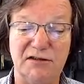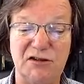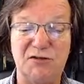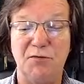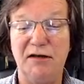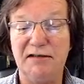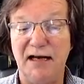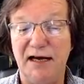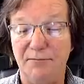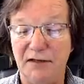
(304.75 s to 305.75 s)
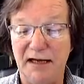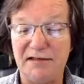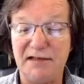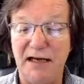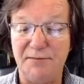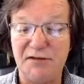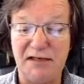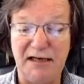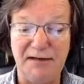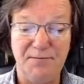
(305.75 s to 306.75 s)
It's a springtime landscape
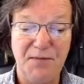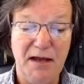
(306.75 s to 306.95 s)
scene.